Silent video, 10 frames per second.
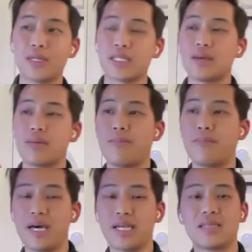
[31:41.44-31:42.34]
What's the
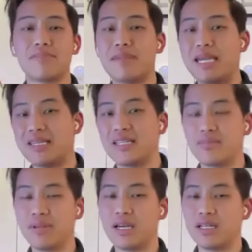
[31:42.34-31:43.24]
best
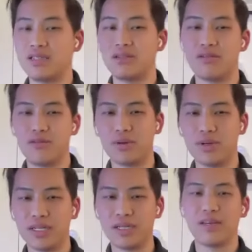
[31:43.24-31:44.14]
maintenance plan to
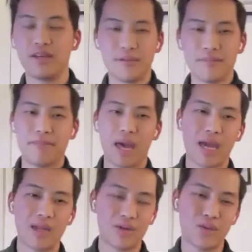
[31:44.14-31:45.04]
avoid
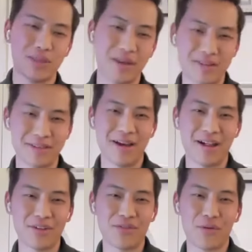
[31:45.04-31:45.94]
paying
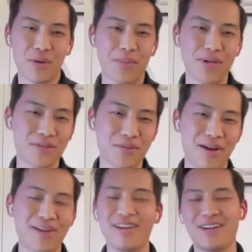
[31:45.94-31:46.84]
$20,000 for a bus
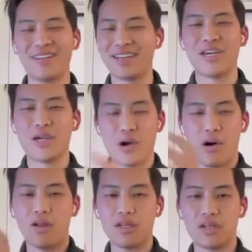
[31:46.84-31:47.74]
repair? You know, like
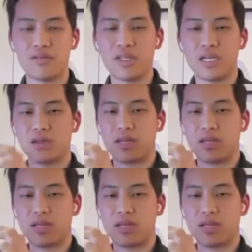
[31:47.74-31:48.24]
all these different